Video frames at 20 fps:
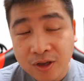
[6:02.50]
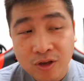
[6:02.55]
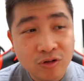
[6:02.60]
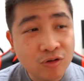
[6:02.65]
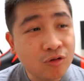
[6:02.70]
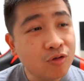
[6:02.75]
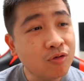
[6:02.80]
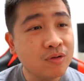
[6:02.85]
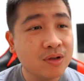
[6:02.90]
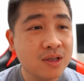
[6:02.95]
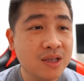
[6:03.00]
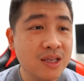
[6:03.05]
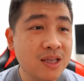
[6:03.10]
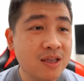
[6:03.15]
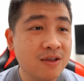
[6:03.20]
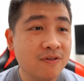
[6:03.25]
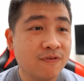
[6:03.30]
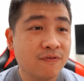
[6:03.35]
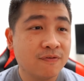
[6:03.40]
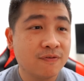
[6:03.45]
So
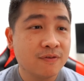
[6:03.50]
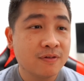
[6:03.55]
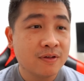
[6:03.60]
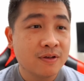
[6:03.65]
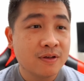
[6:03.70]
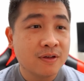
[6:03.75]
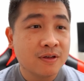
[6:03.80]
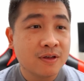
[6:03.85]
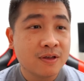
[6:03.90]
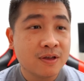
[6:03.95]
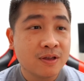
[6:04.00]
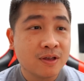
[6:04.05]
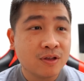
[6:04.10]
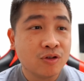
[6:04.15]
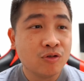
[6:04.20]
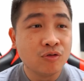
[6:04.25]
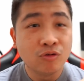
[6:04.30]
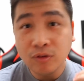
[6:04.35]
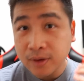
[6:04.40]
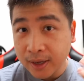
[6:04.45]
if
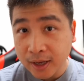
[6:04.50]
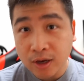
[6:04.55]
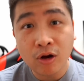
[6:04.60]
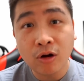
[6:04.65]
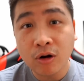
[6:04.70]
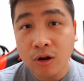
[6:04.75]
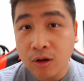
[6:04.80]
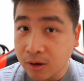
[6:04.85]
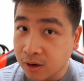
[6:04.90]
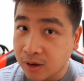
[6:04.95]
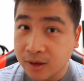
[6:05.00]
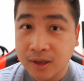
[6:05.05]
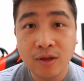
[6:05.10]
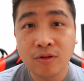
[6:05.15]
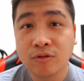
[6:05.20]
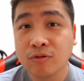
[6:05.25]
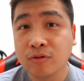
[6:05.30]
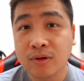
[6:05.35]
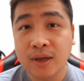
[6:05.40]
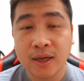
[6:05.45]
you don't get caught, again,
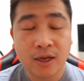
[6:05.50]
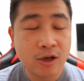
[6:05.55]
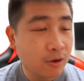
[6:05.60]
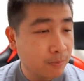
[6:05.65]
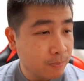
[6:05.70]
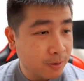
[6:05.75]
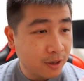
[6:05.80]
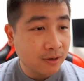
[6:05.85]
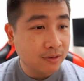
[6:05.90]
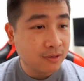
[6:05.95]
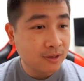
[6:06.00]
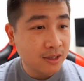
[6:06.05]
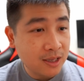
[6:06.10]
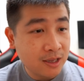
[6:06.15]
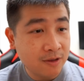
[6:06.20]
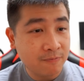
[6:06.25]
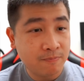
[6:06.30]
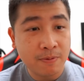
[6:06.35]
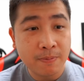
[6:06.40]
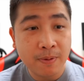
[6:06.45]
you don't get caught, because
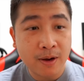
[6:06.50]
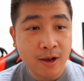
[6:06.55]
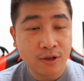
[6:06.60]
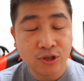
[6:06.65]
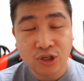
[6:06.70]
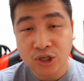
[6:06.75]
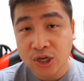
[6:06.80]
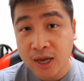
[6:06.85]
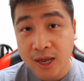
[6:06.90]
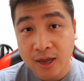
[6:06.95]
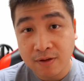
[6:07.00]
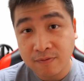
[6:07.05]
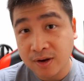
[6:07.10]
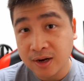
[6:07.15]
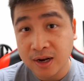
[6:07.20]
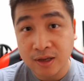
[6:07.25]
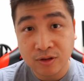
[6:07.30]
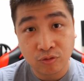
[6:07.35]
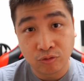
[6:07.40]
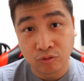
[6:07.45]
if people can check and
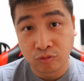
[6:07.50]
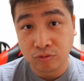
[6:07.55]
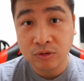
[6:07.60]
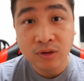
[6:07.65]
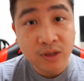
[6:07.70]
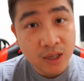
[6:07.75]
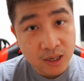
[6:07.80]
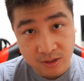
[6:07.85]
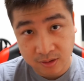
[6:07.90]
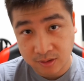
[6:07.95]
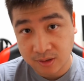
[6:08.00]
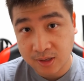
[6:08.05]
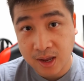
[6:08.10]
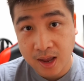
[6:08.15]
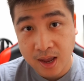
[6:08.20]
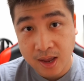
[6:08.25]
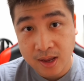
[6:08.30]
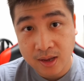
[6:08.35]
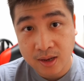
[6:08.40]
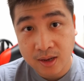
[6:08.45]
realize you don't stay
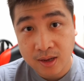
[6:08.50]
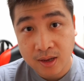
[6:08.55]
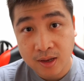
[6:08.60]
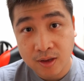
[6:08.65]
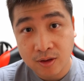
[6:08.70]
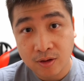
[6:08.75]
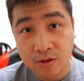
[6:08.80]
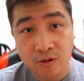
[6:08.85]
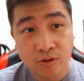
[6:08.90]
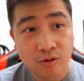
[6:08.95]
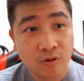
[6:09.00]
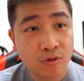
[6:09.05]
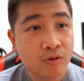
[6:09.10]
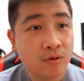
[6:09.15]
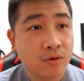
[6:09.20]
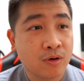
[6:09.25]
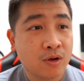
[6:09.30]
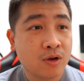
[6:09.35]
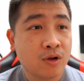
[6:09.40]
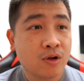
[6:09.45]
inside, you
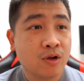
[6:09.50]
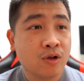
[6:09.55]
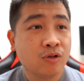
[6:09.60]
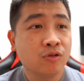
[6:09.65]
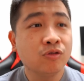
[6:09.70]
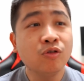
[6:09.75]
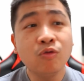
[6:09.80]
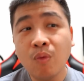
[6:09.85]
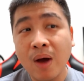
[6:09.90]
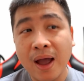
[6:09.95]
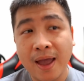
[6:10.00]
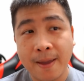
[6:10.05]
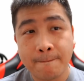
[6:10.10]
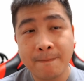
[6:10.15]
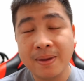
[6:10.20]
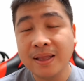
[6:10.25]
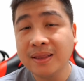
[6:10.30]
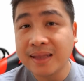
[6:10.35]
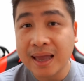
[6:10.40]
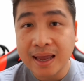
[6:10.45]
know. So what
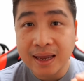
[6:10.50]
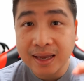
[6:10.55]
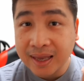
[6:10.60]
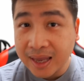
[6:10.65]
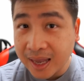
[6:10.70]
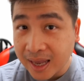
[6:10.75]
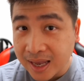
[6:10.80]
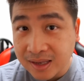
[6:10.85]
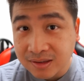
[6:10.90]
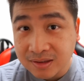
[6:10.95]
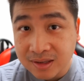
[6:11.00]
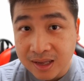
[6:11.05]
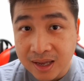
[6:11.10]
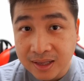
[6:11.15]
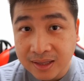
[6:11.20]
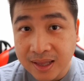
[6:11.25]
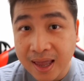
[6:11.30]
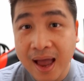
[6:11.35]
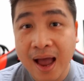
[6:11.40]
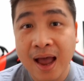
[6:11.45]
happened that case
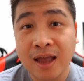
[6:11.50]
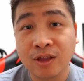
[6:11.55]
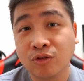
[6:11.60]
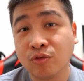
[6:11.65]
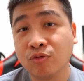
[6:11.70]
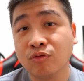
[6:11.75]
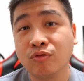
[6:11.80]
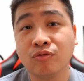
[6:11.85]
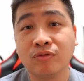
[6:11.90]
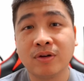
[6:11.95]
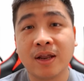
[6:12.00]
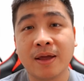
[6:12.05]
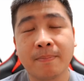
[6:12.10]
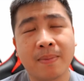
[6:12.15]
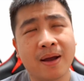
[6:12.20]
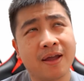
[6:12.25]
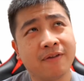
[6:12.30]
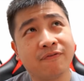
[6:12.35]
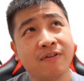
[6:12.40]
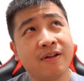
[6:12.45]
that I told you that
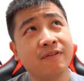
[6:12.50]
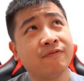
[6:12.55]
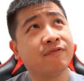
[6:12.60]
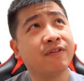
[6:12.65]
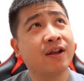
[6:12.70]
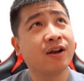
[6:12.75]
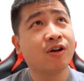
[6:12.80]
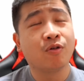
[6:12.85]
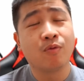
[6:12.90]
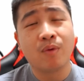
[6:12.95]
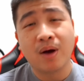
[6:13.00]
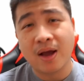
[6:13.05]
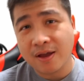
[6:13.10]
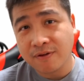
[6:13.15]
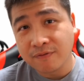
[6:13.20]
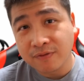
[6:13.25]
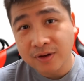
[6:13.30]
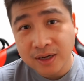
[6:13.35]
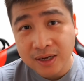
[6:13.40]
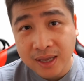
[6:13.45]
my friend or
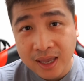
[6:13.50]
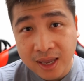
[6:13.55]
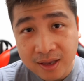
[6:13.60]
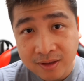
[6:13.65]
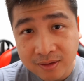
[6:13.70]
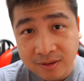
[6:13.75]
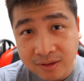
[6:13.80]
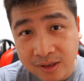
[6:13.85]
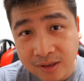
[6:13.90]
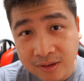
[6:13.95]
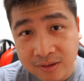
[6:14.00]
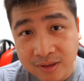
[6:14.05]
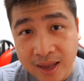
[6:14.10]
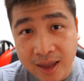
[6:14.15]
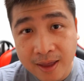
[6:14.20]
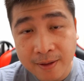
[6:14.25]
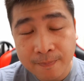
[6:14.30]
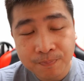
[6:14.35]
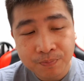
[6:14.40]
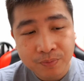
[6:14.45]
whatever case is
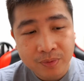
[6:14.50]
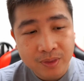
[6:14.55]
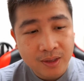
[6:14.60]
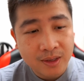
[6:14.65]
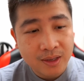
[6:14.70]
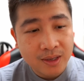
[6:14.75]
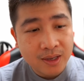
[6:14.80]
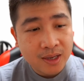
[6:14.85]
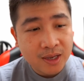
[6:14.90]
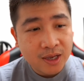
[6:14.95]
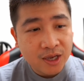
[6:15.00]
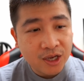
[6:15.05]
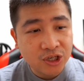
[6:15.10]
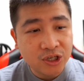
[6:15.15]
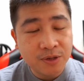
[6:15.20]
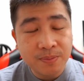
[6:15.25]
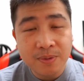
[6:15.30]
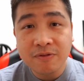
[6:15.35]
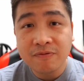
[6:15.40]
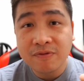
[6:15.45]
that
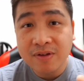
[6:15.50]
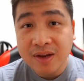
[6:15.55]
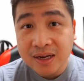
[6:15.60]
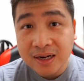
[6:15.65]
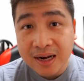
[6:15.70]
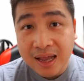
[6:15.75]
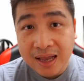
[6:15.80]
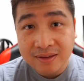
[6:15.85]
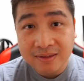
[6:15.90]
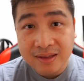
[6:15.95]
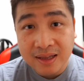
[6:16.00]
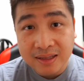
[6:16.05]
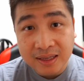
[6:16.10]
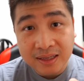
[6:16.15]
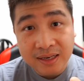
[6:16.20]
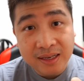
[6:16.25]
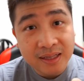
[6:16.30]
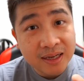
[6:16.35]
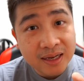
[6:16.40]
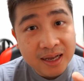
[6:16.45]
HDB realized that they
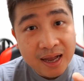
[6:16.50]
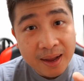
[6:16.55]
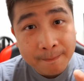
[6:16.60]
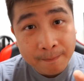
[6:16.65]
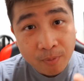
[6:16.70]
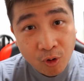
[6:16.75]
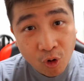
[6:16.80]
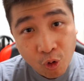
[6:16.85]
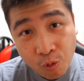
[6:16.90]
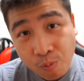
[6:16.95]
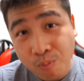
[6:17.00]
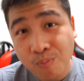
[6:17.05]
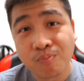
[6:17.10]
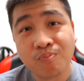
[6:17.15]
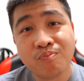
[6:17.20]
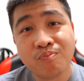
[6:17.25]
didn't come home.